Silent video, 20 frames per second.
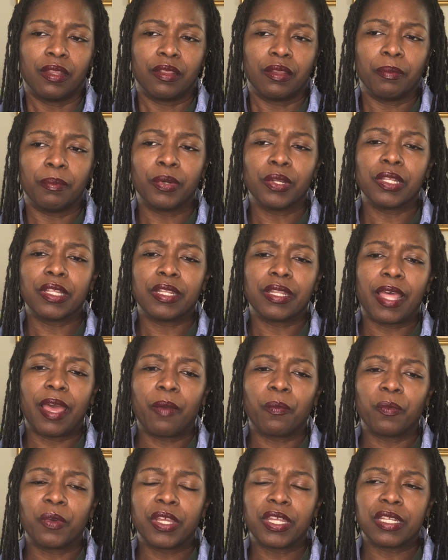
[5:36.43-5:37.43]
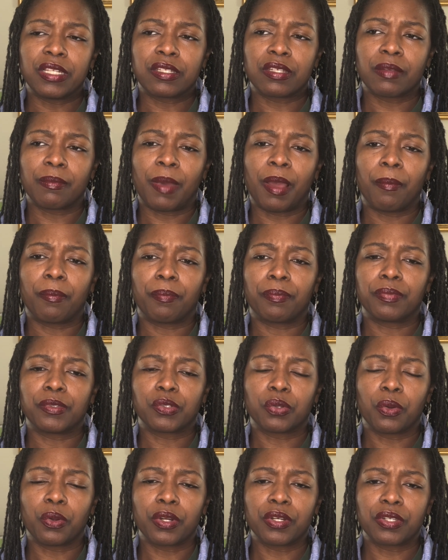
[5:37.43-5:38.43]
The bullet that went into my
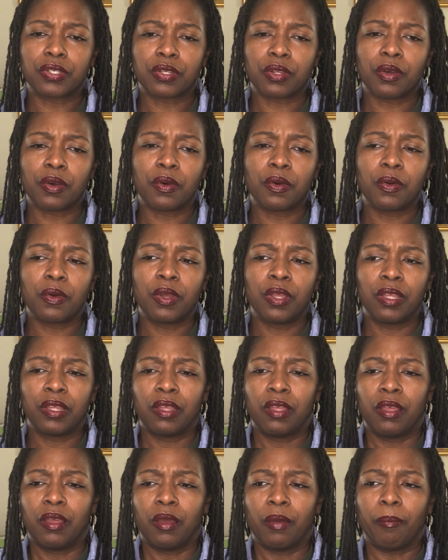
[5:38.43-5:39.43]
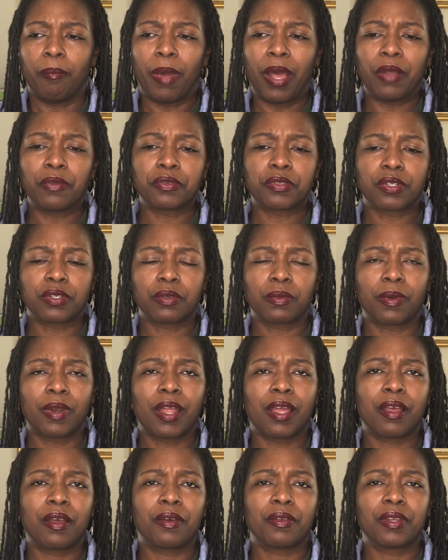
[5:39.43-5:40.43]
torso bounced
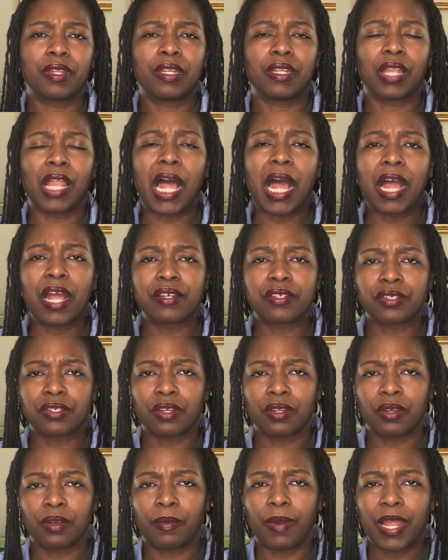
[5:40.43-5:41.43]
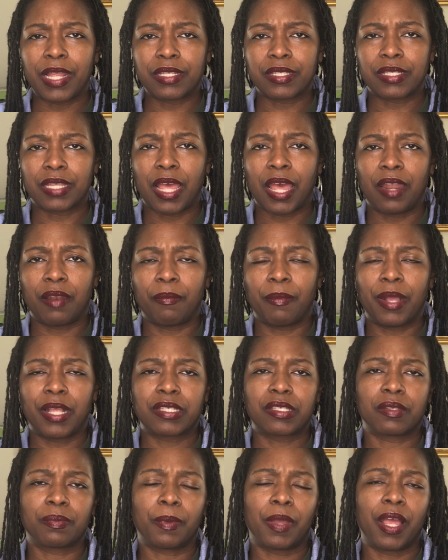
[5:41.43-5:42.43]
around and lodged on the right side of my
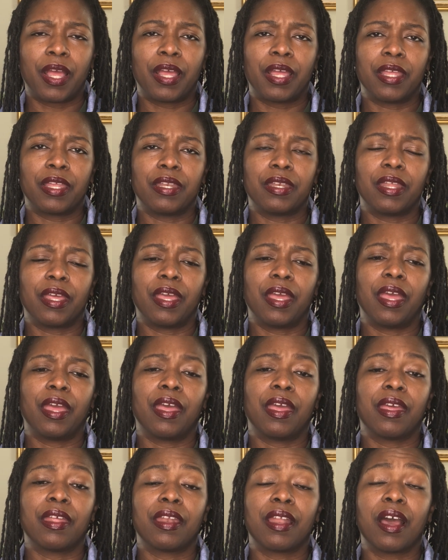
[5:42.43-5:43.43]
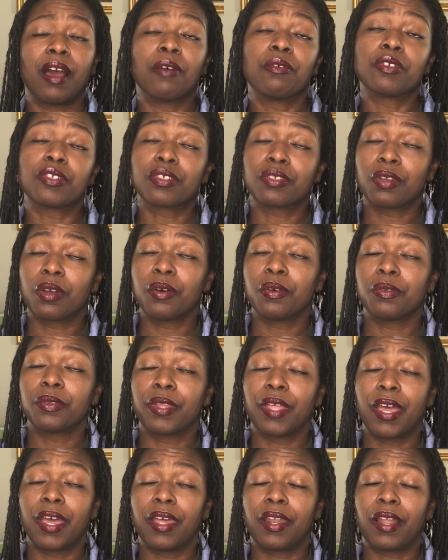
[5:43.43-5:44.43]
spine, and I was told
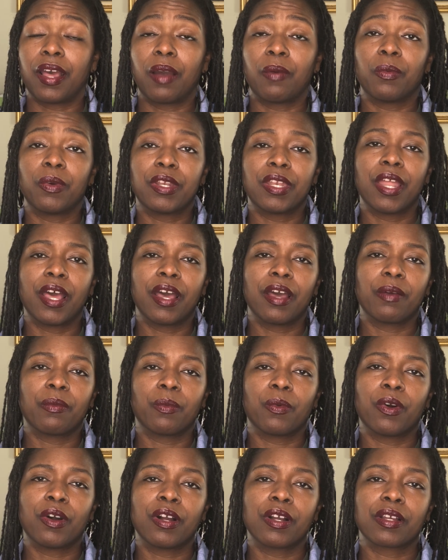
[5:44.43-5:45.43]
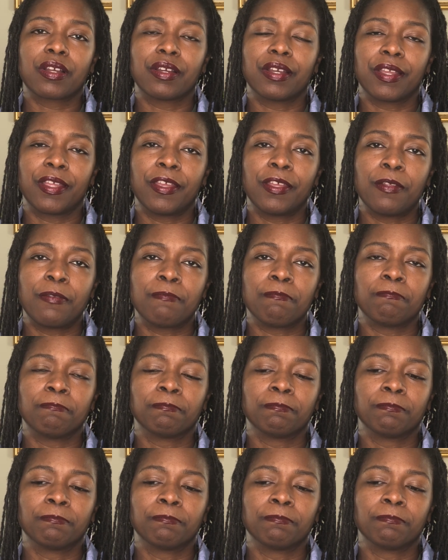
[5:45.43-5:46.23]
that I would not walk again.